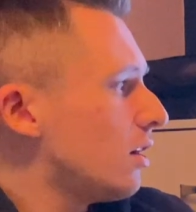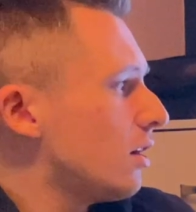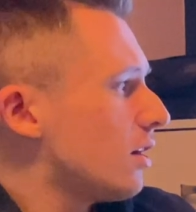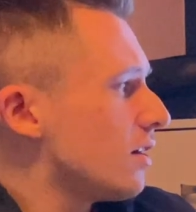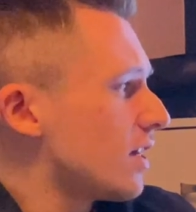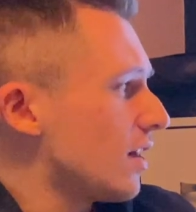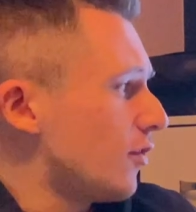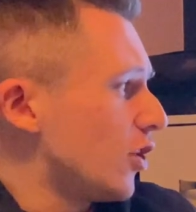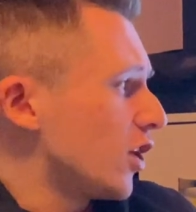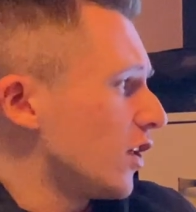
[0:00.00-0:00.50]

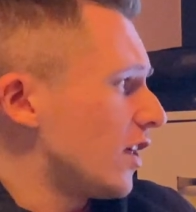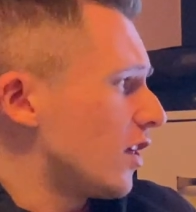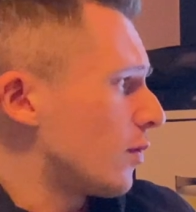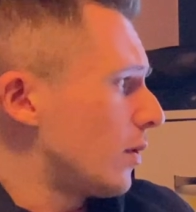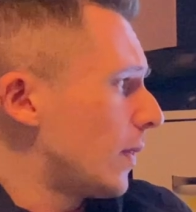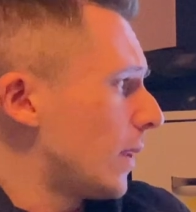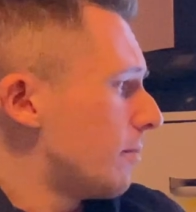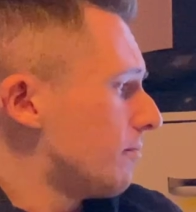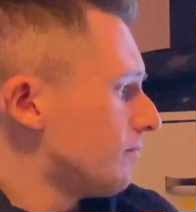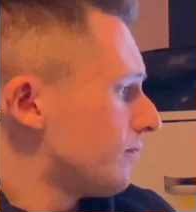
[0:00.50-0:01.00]
have a look at this one
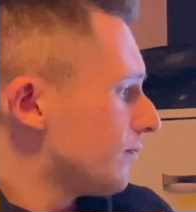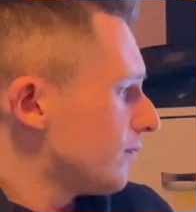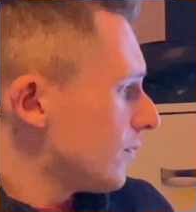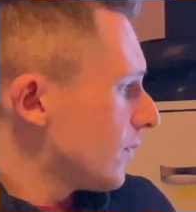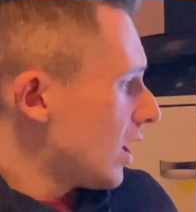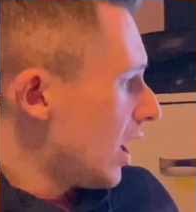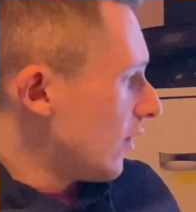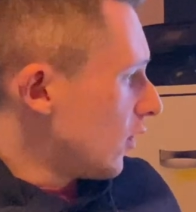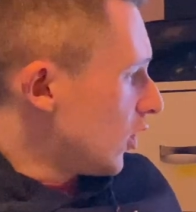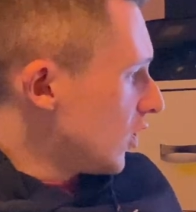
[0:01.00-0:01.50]
then.
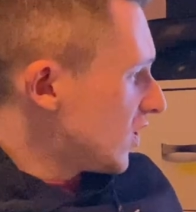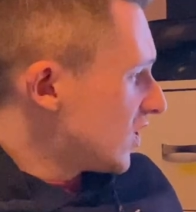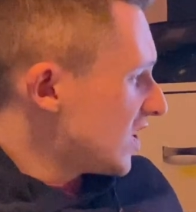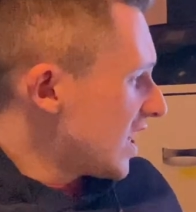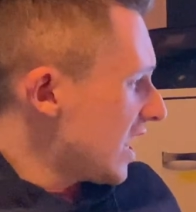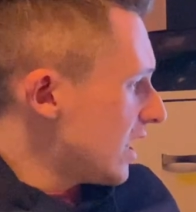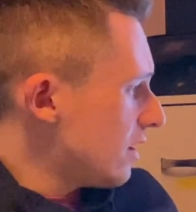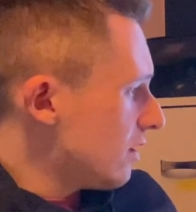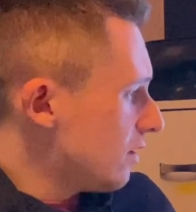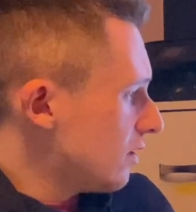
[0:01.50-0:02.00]
I've got
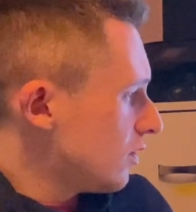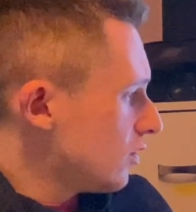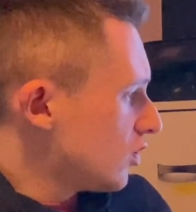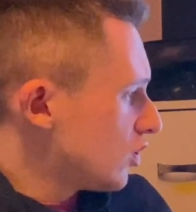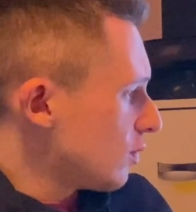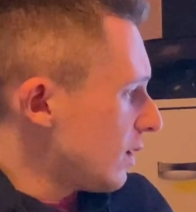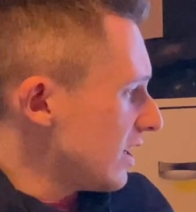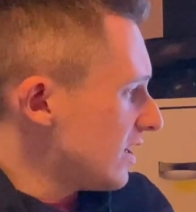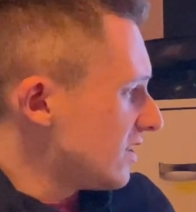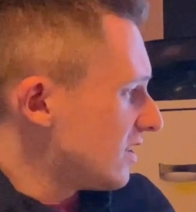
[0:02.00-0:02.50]
10,
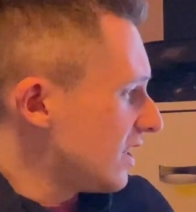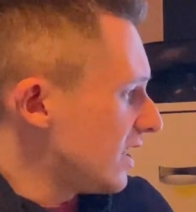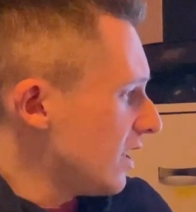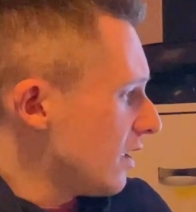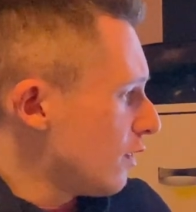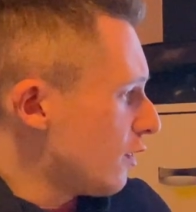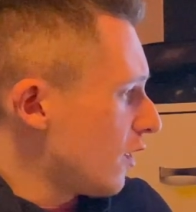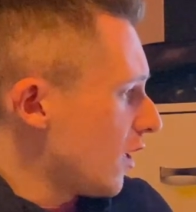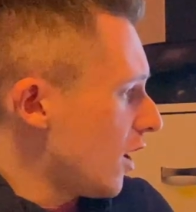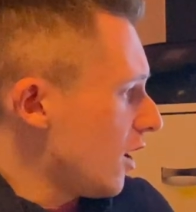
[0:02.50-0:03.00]
20,
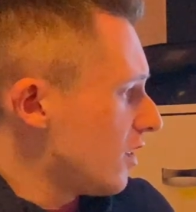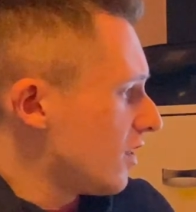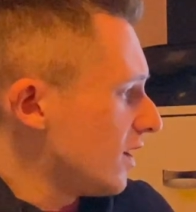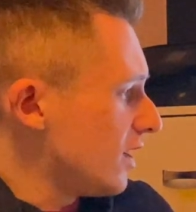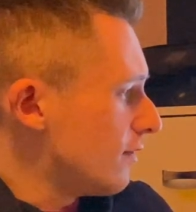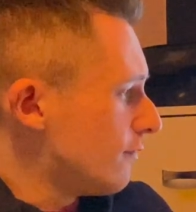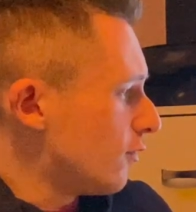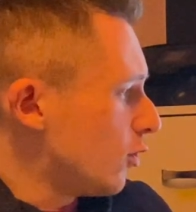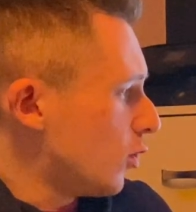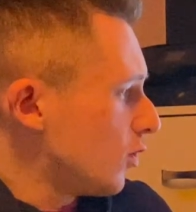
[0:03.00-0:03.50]
30,
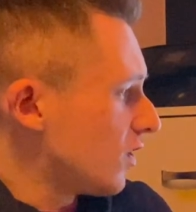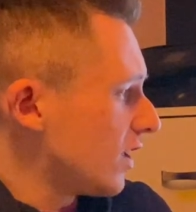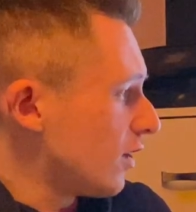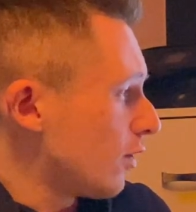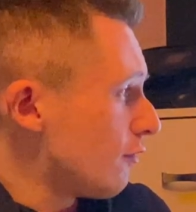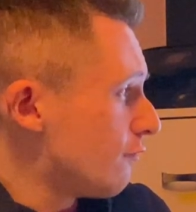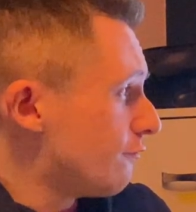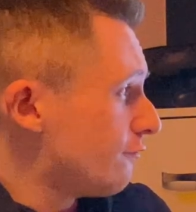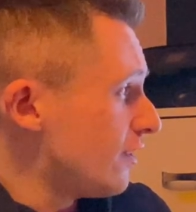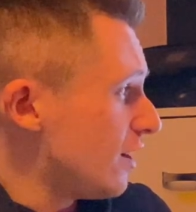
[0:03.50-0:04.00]
40, I've got
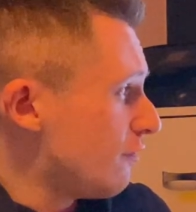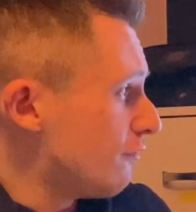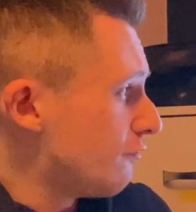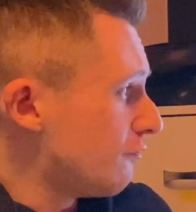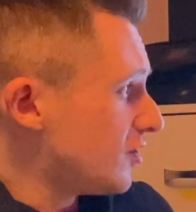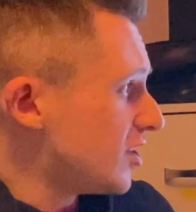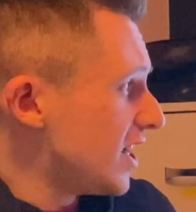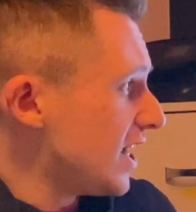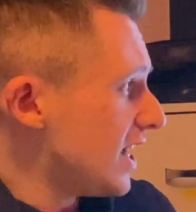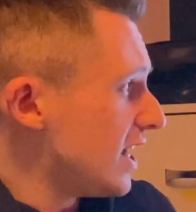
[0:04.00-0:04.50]

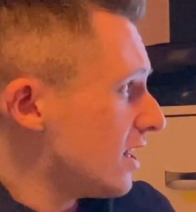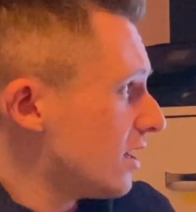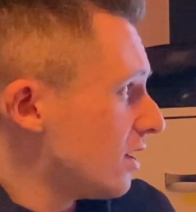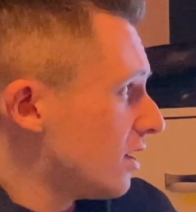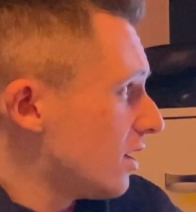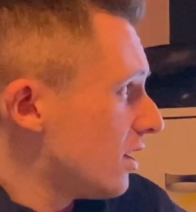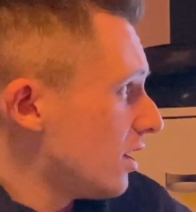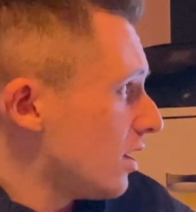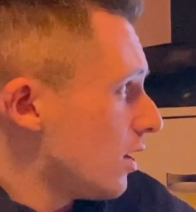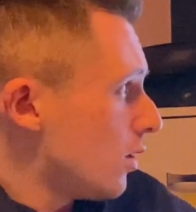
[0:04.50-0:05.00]
50,
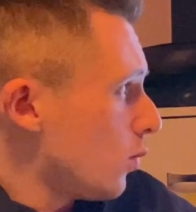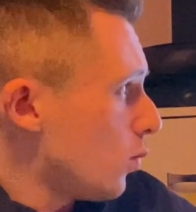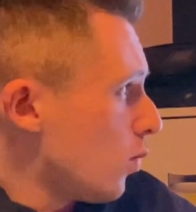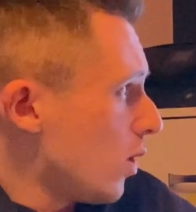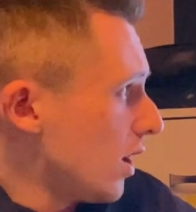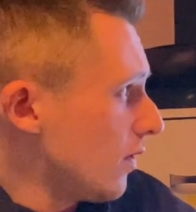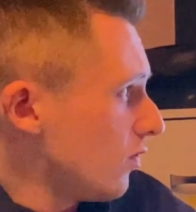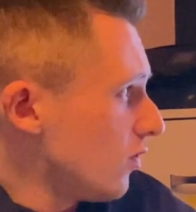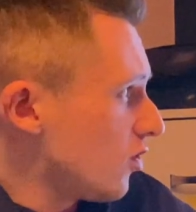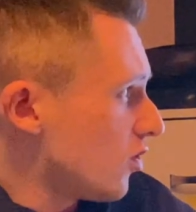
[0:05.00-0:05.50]

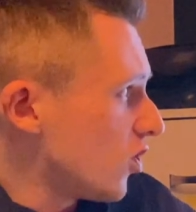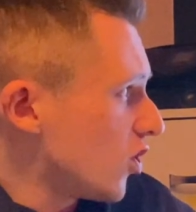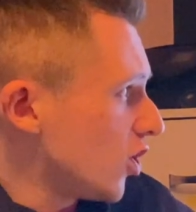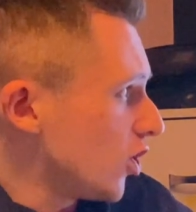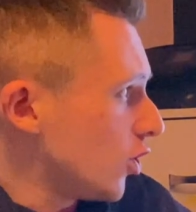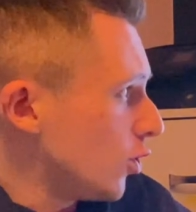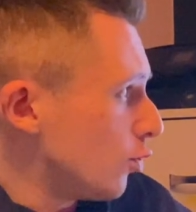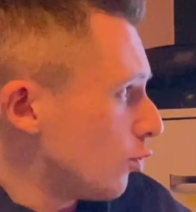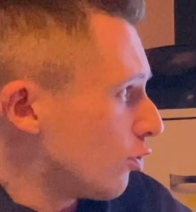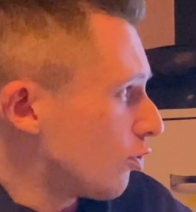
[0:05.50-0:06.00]
1,
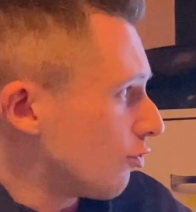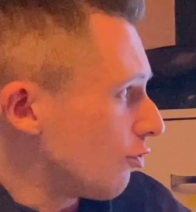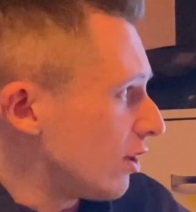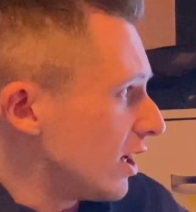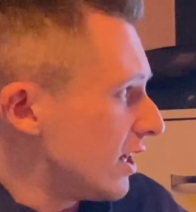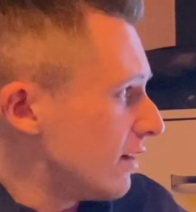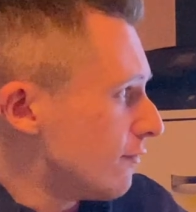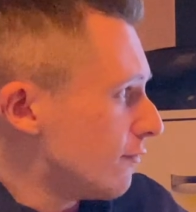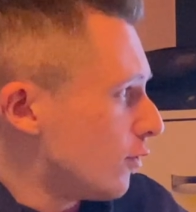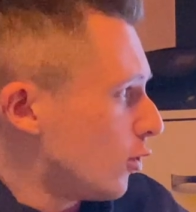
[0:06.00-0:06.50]
2, 3,
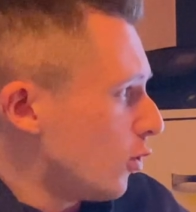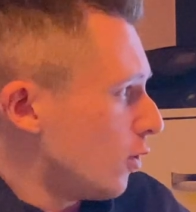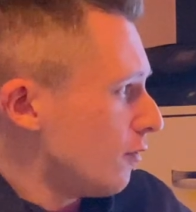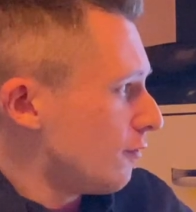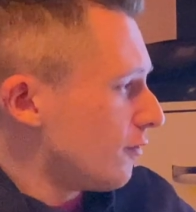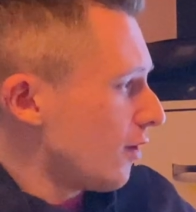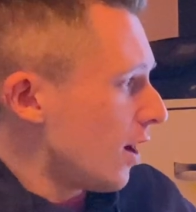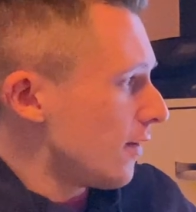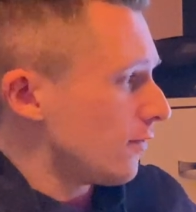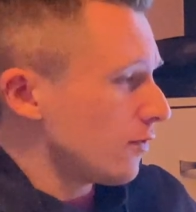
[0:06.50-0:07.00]
4,
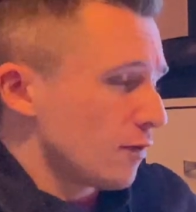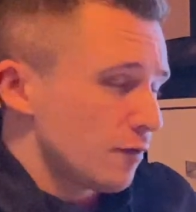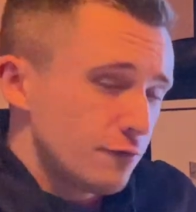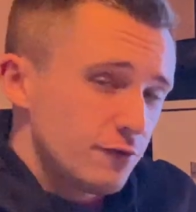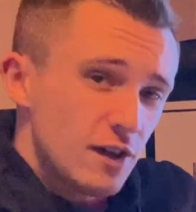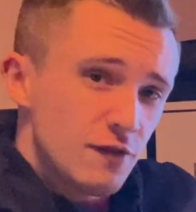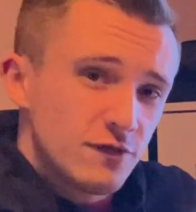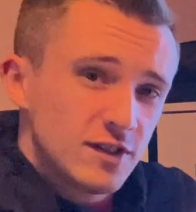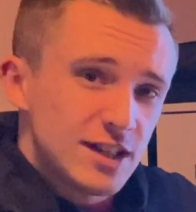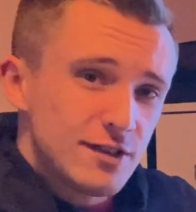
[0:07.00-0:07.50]
5. I've got
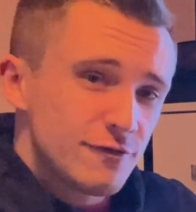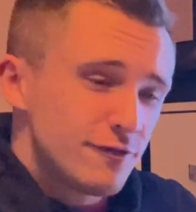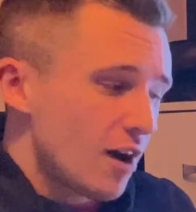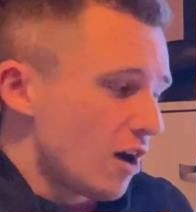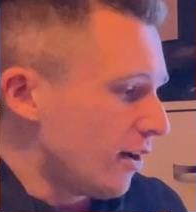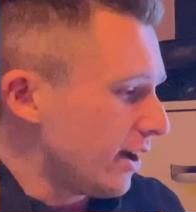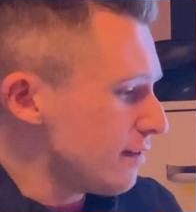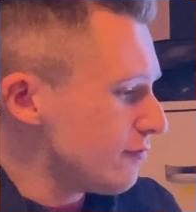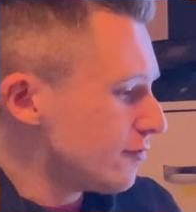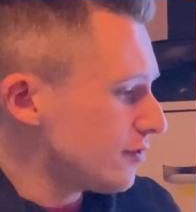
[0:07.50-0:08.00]

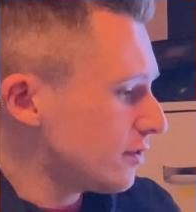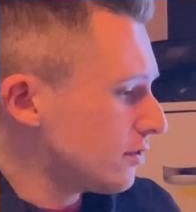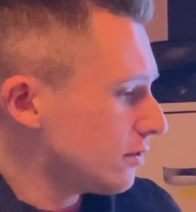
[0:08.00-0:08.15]
55